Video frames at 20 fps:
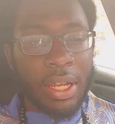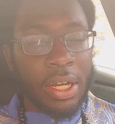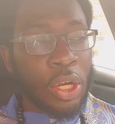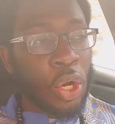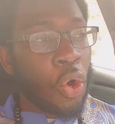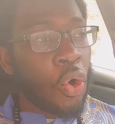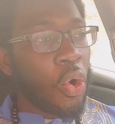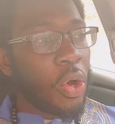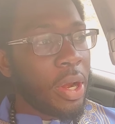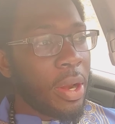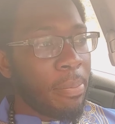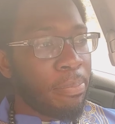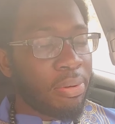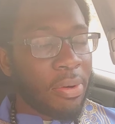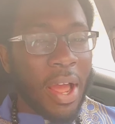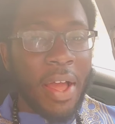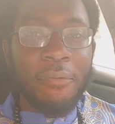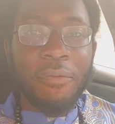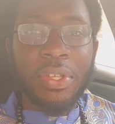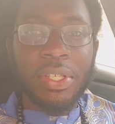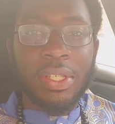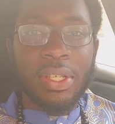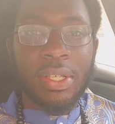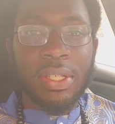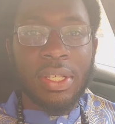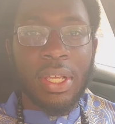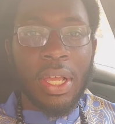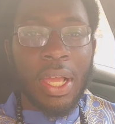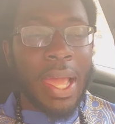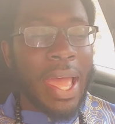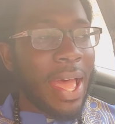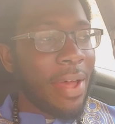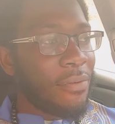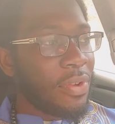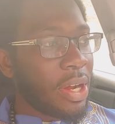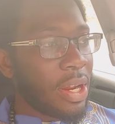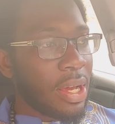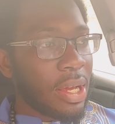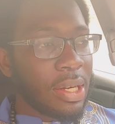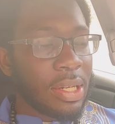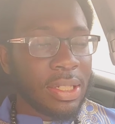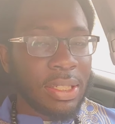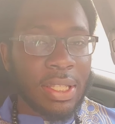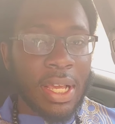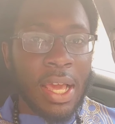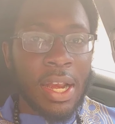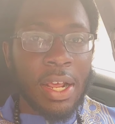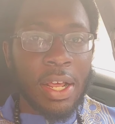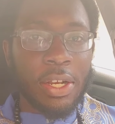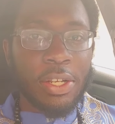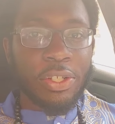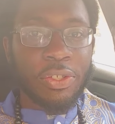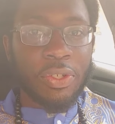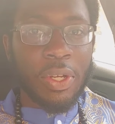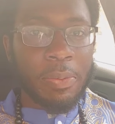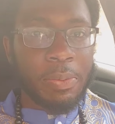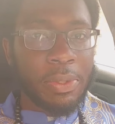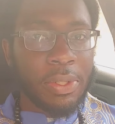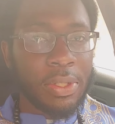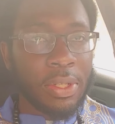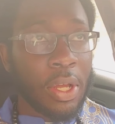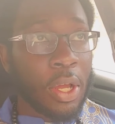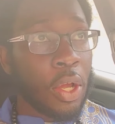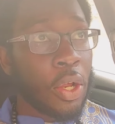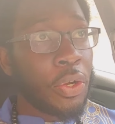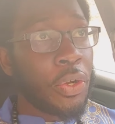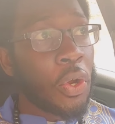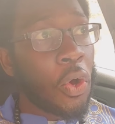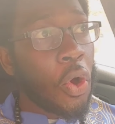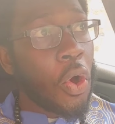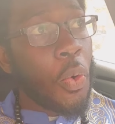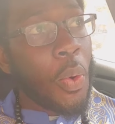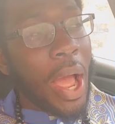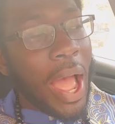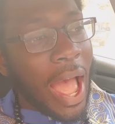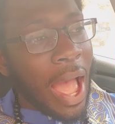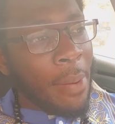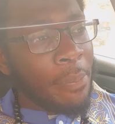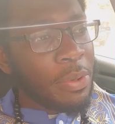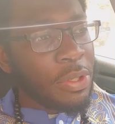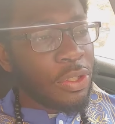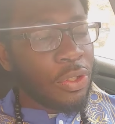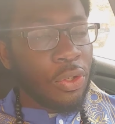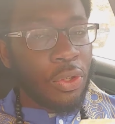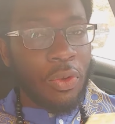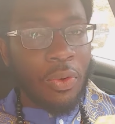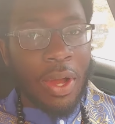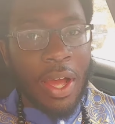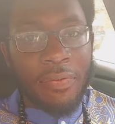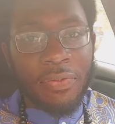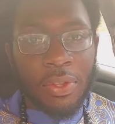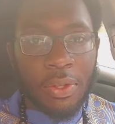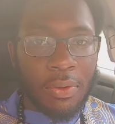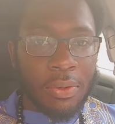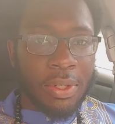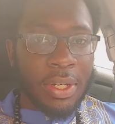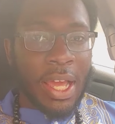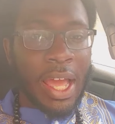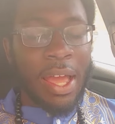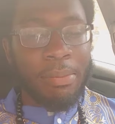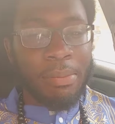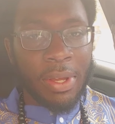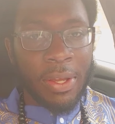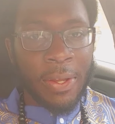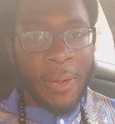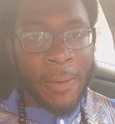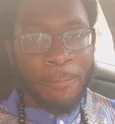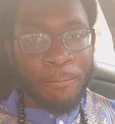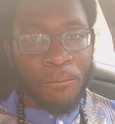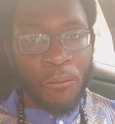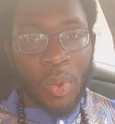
Knowing the prophecies, having the understanding of the scriptures, knowing what happens to you after you die, man.